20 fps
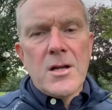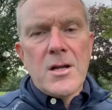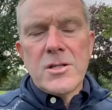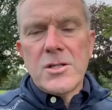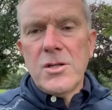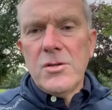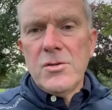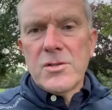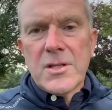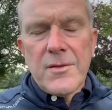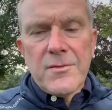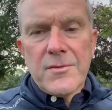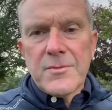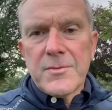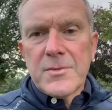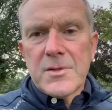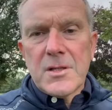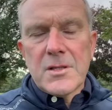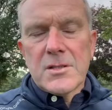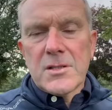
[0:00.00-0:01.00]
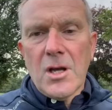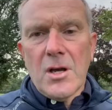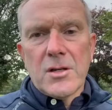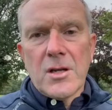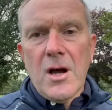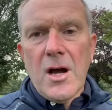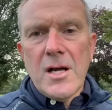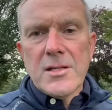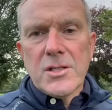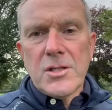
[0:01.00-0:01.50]
Using certain
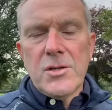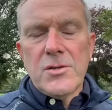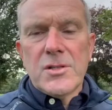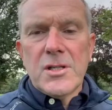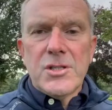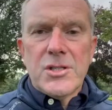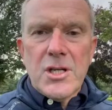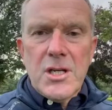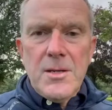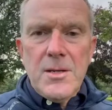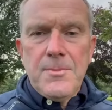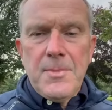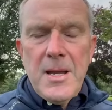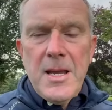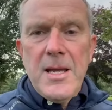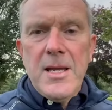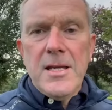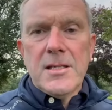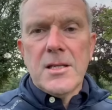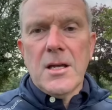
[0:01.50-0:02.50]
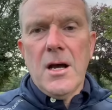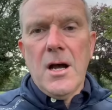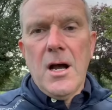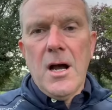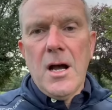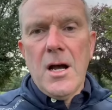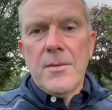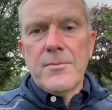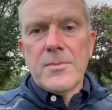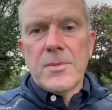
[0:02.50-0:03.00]
guys are using
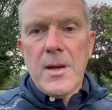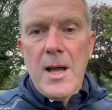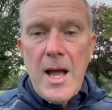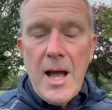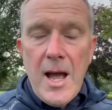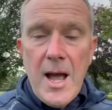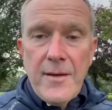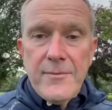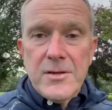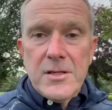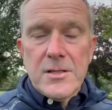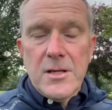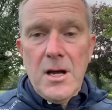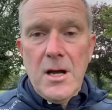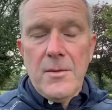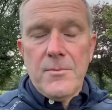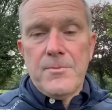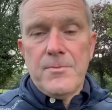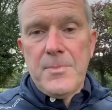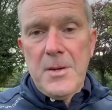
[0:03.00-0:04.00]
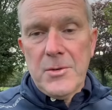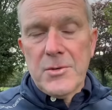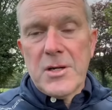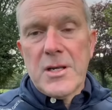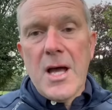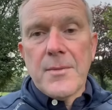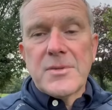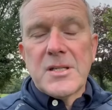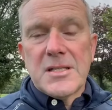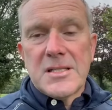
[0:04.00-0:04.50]
GP, having building
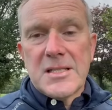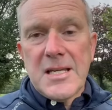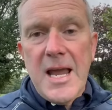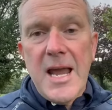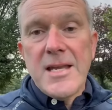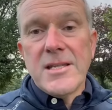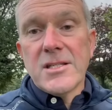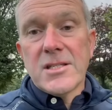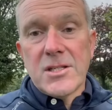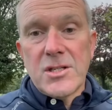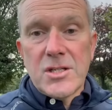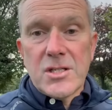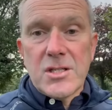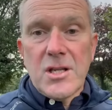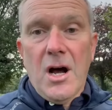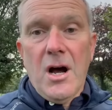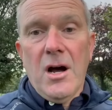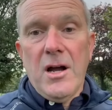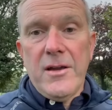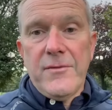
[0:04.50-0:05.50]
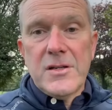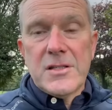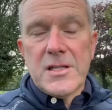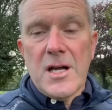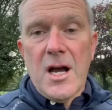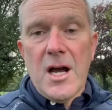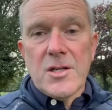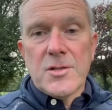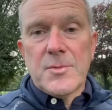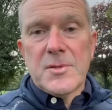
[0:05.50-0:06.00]
up to 10, so you start, if it's
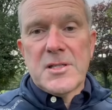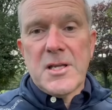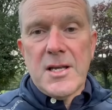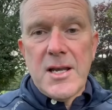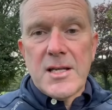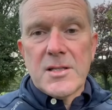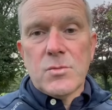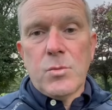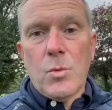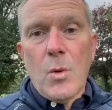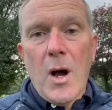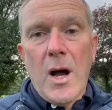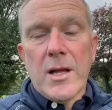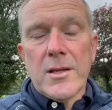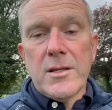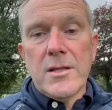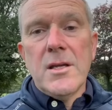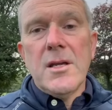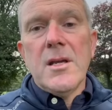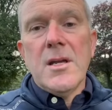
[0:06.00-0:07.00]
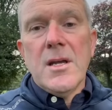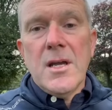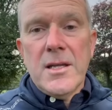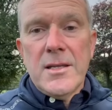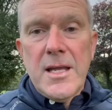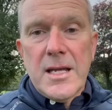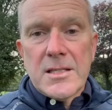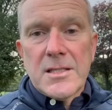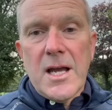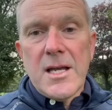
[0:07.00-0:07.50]
100% that's 1,
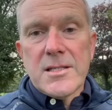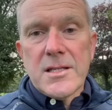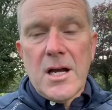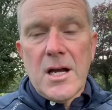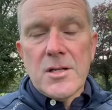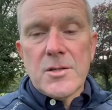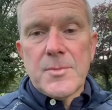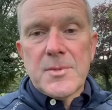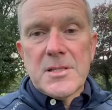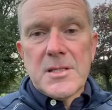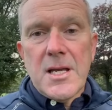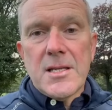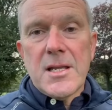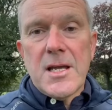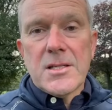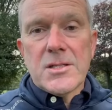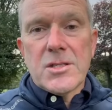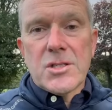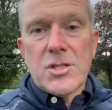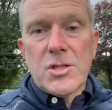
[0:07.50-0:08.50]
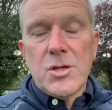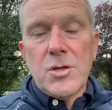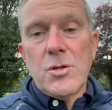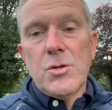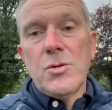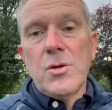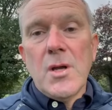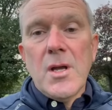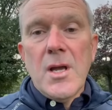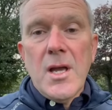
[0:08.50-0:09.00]
next day it's 100% that's
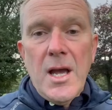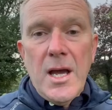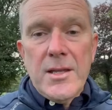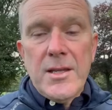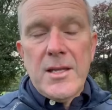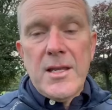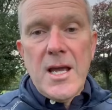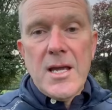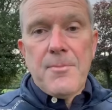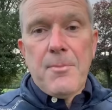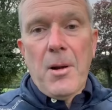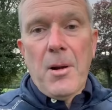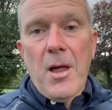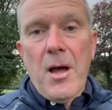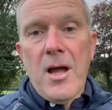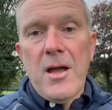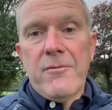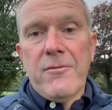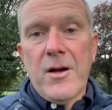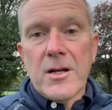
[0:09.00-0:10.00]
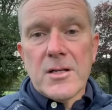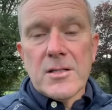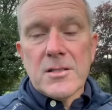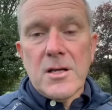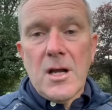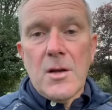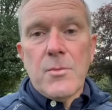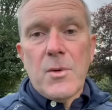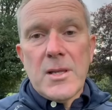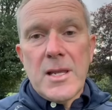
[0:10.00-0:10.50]
2, and then they apply a
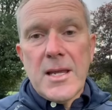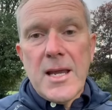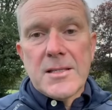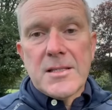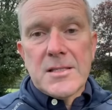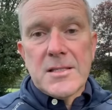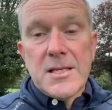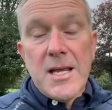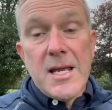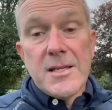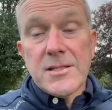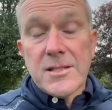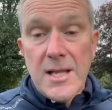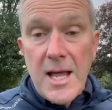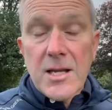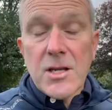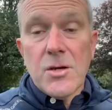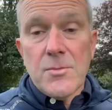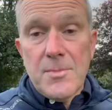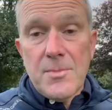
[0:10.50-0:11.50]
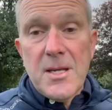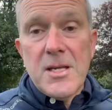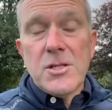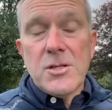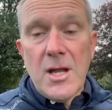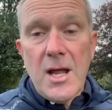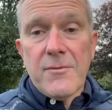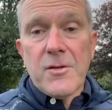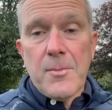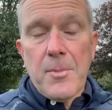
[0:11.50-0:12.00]
fungicide when they get to 10. So that could mean you
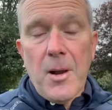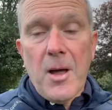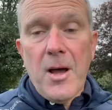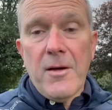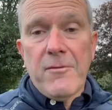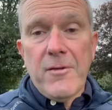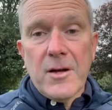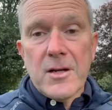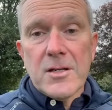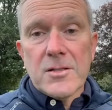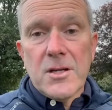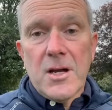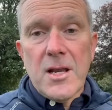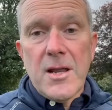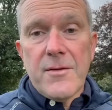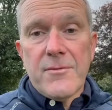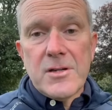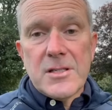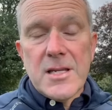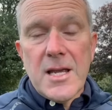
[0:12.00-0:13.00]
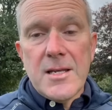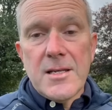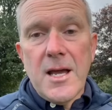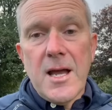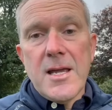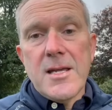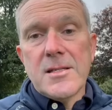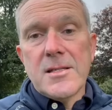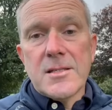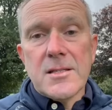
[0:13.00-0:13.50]
have to apply a fungicide every 10
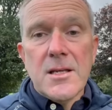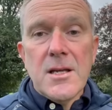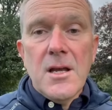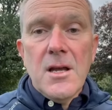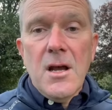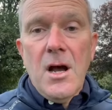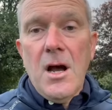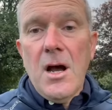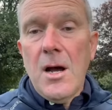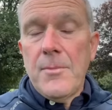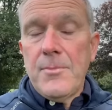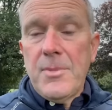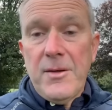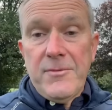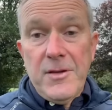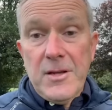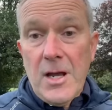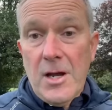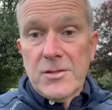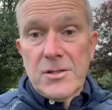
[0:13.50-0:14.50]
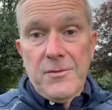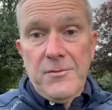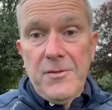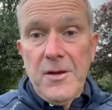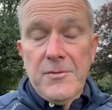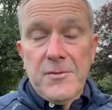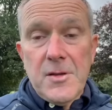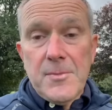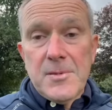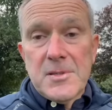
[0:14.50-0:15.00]
days, but if it goes to
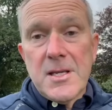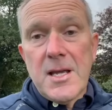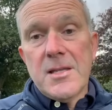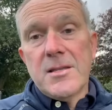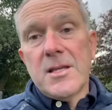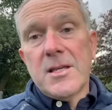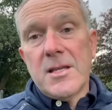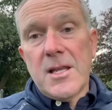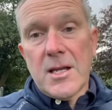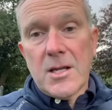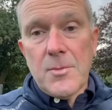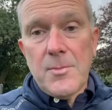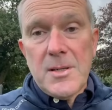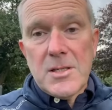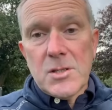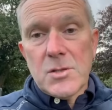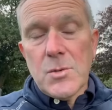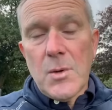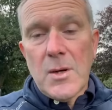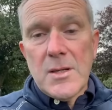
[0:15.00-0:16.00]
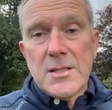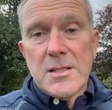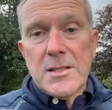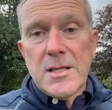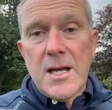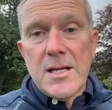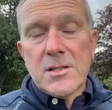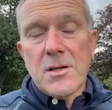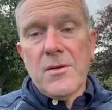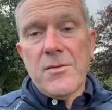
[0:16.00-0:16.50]
50% then that could be to 20
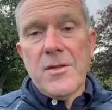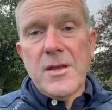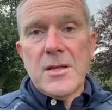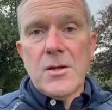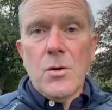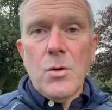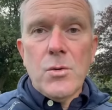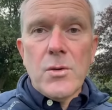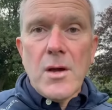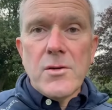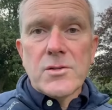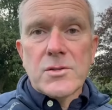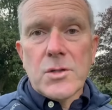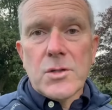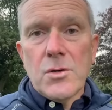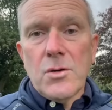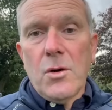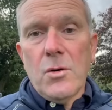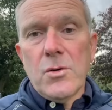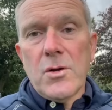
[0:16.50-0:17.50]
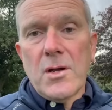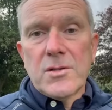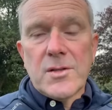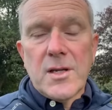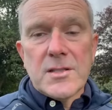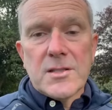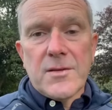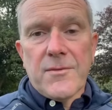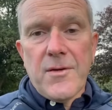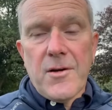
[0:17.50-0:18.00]
days. So I think all those
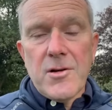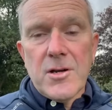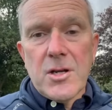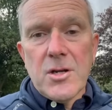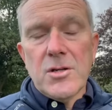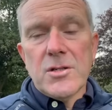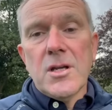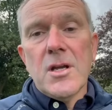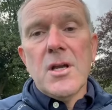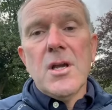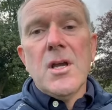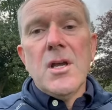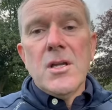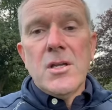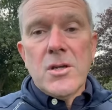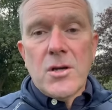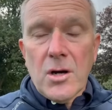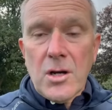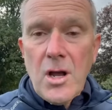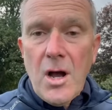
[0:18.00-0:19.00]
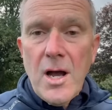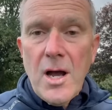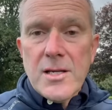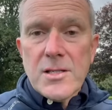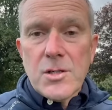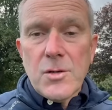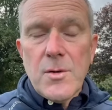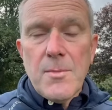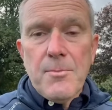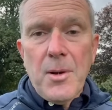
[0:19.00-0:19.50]
things are very good. You've got guys
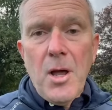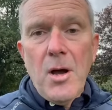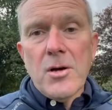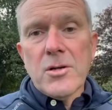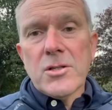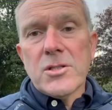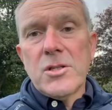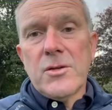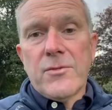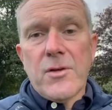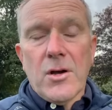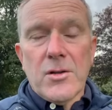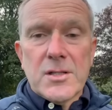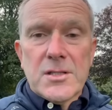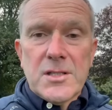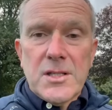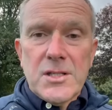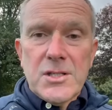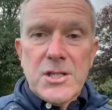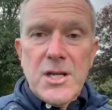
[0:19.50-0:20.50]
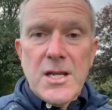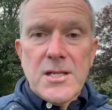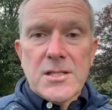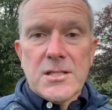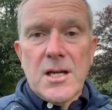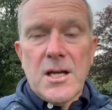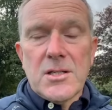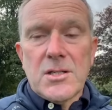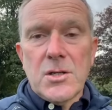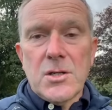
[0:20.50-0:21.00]
doing blogs, you've got the
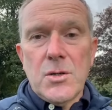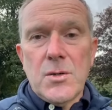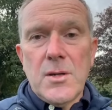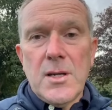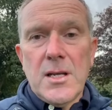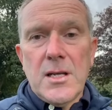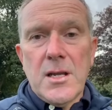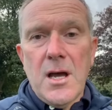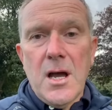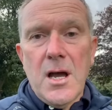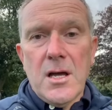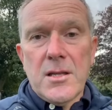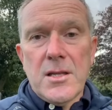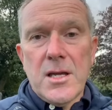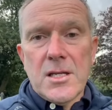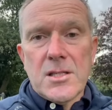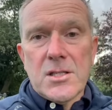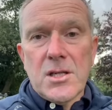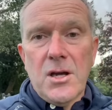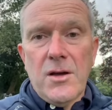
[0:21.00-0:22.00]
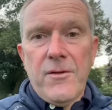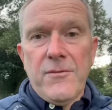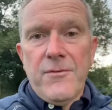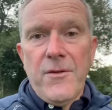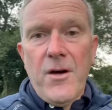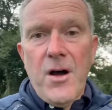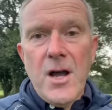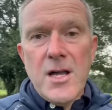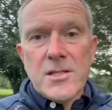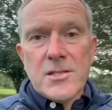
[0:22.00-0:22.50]
Syngenta doing their Turf
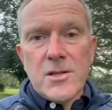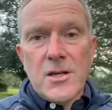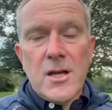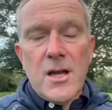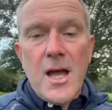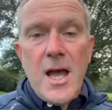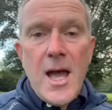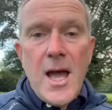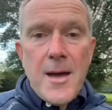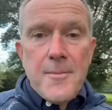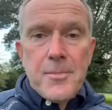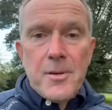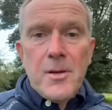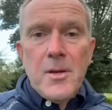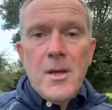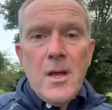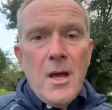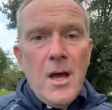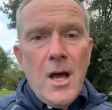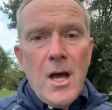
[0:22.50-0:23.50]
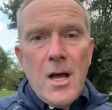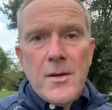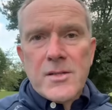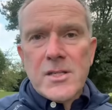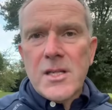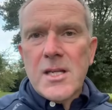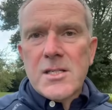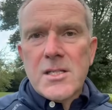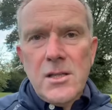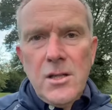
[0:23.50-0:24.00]
Advisor app, so
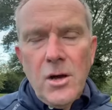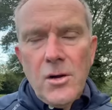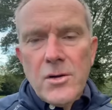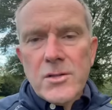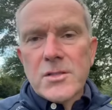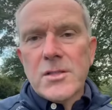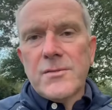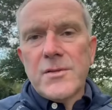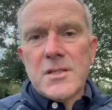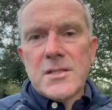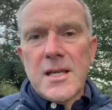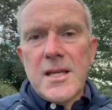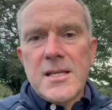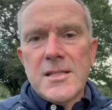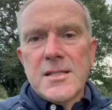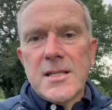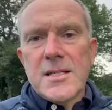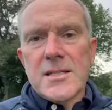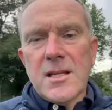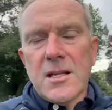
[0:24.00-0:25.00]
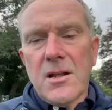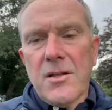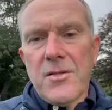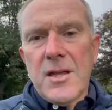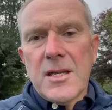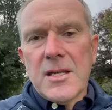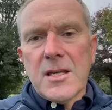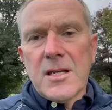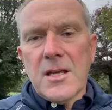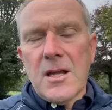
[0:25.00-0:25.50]
there's lots of diseases, and I
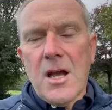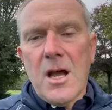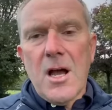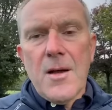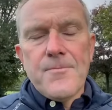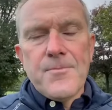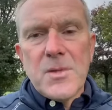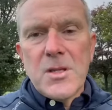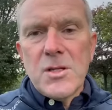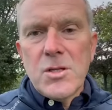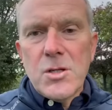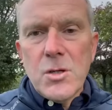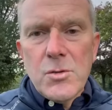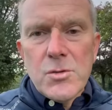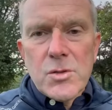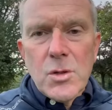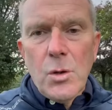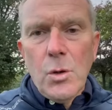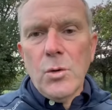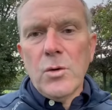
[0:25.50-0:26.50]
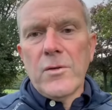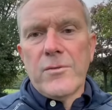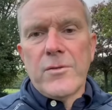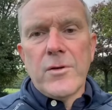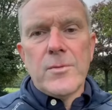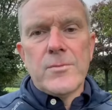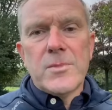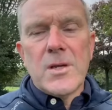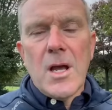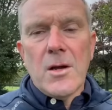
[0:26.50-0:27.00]
think use all of
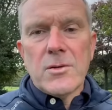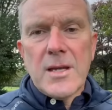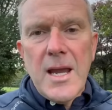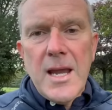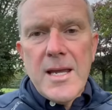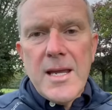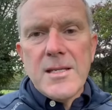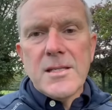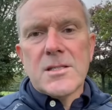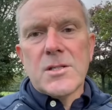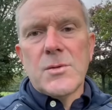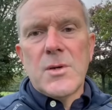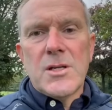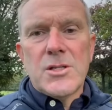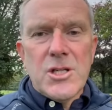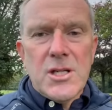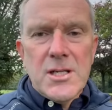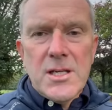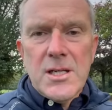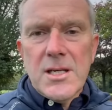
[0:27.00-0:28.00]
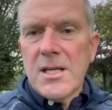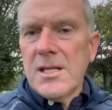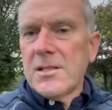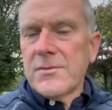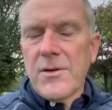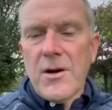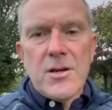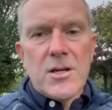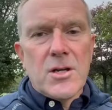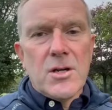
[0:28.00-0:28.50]
them. Get into it. GDD is
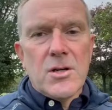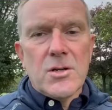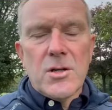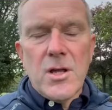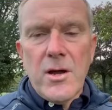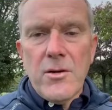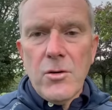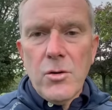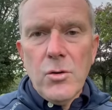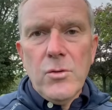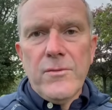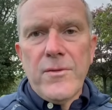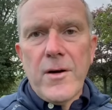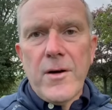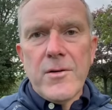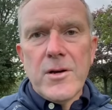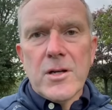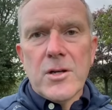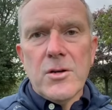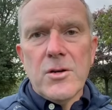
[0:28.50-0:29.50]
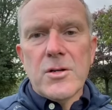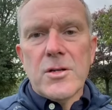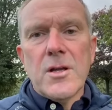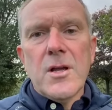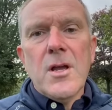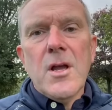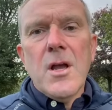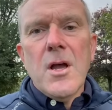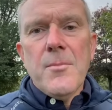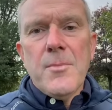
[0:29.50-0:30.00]
very good, they're all very good,
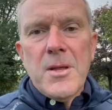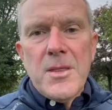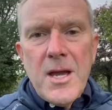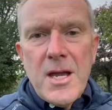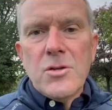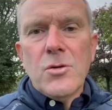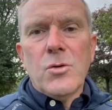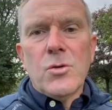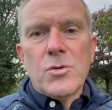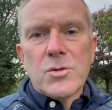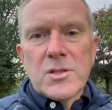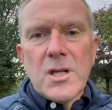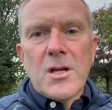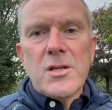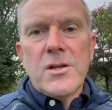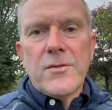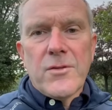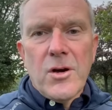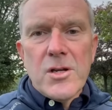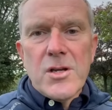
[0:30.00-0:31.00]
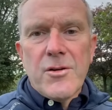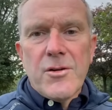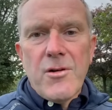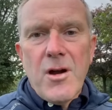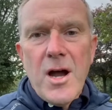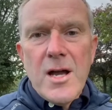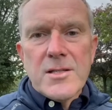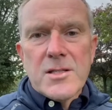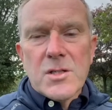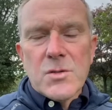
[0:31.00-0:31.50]
but then also you've got your
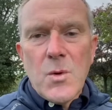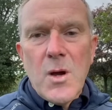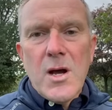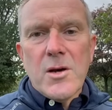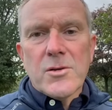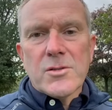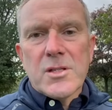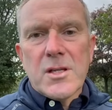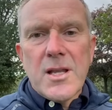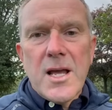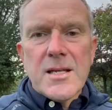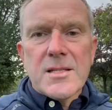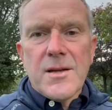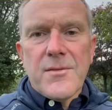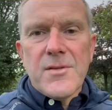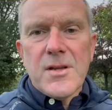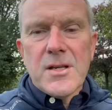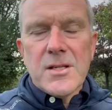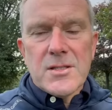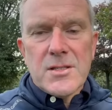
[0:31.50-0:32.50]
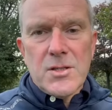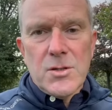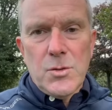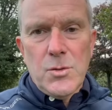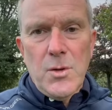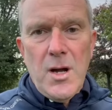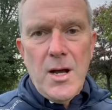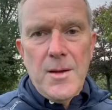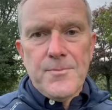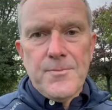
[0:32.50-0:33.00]
eyes as well, so that's something
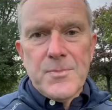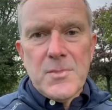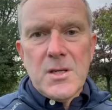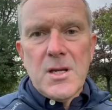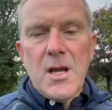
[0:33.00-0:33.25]
to